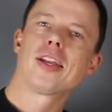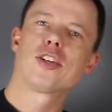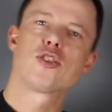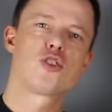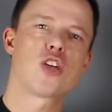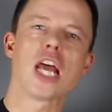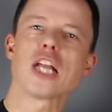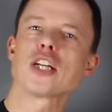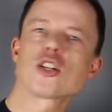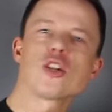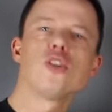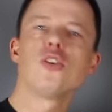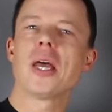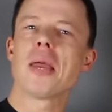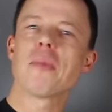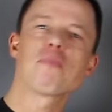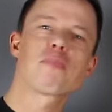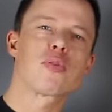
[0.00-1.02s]

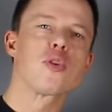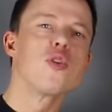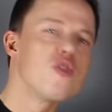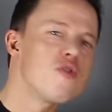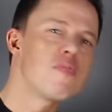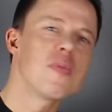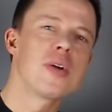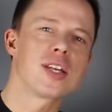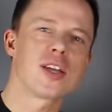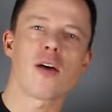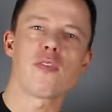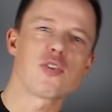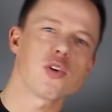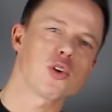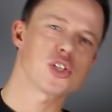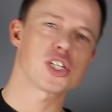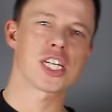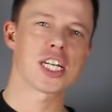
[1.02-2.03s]
gentle improvement of
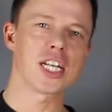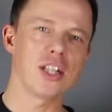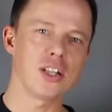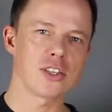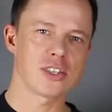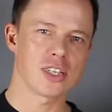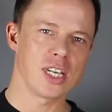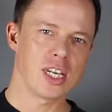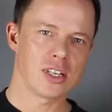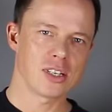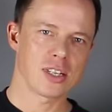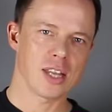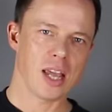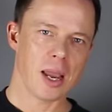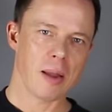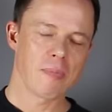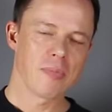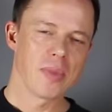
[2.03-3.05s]
your skills each
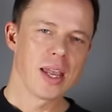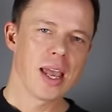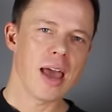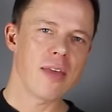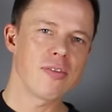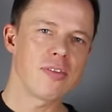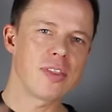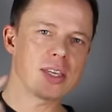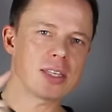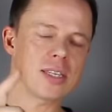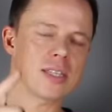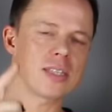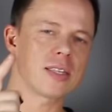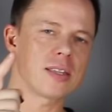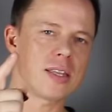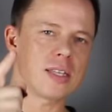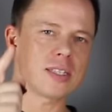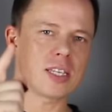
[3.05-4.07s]
day, and this
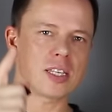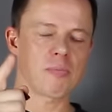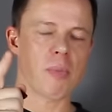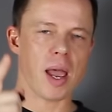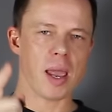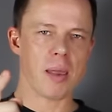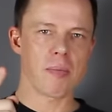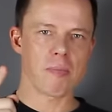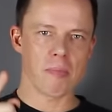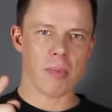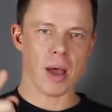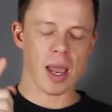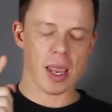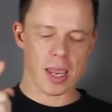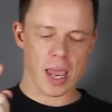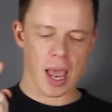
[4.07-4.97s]
is my